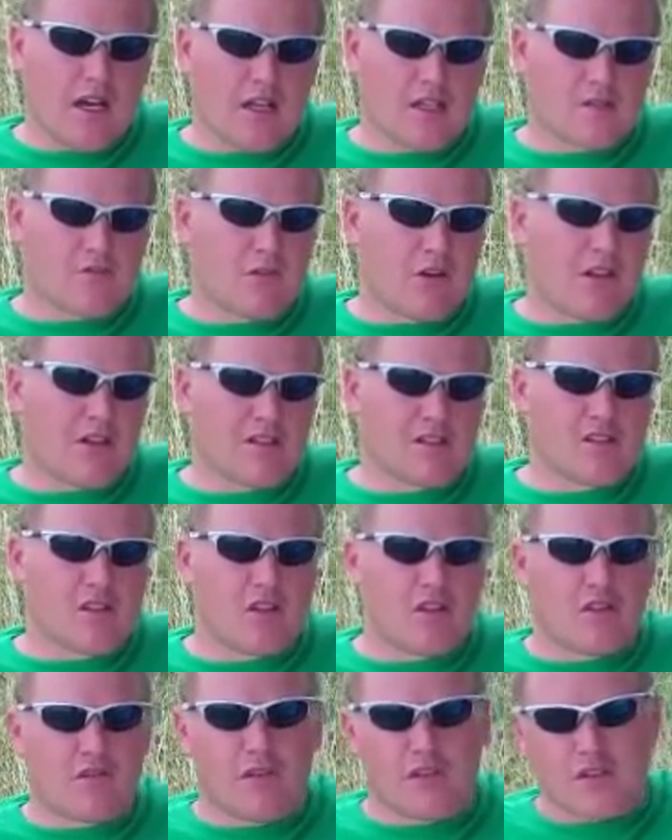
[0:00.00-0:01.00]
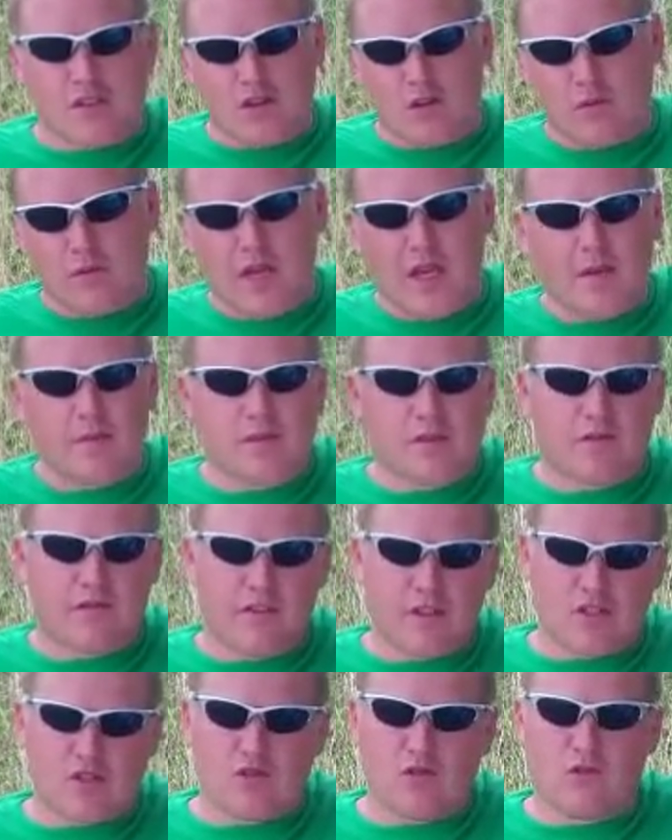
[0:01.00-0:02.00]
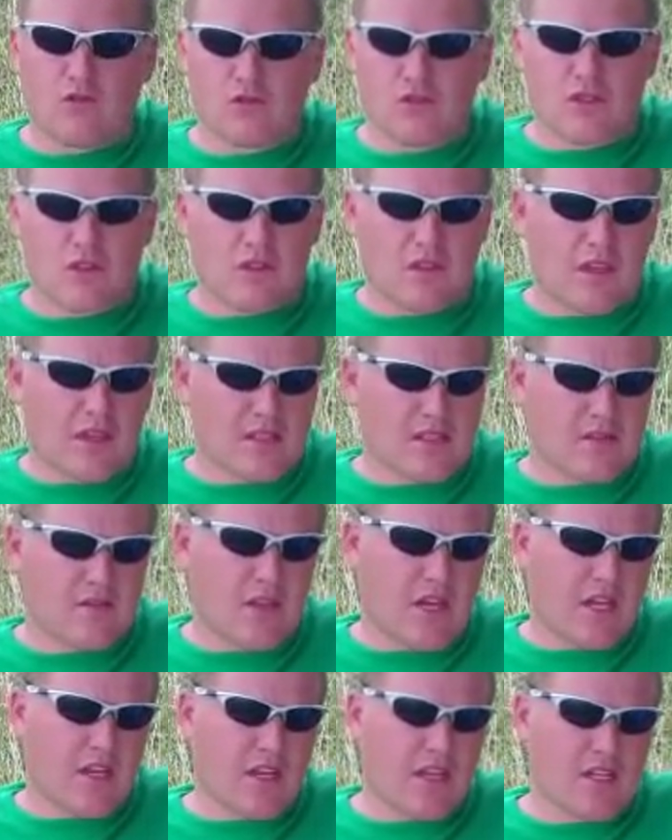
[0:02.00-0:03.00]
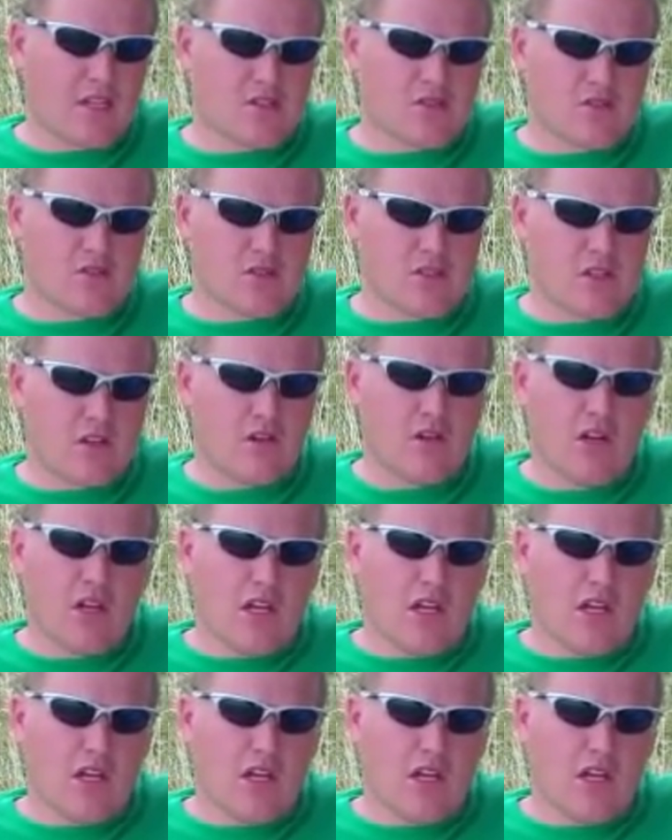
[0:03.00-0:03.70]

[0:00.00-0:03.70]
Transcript: as well as, if it's home games, officials and things of that nature. So